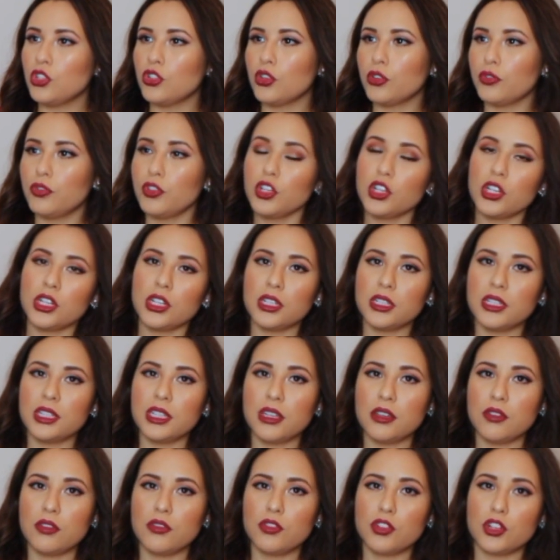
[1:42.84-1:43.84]
if you're gonna
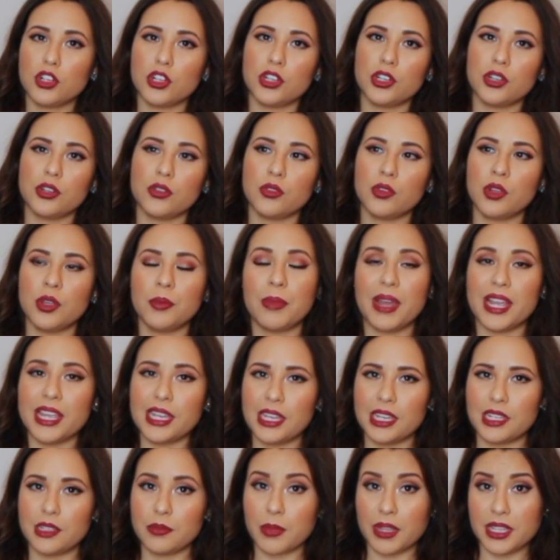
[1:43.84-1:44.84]
leave in my case,